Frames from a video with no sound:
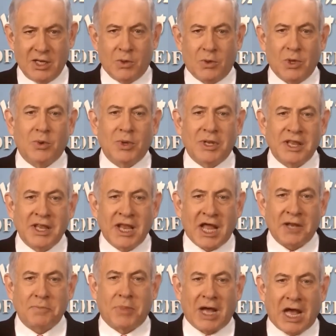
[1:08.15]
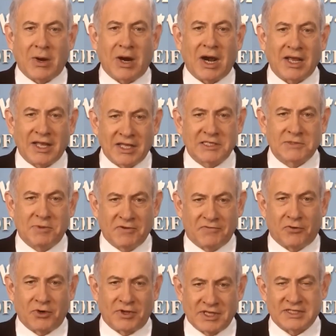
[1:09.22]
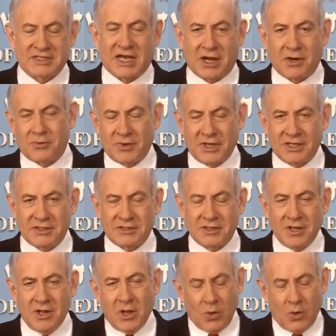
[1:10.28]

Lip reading: We will not bow our heads before this outrage.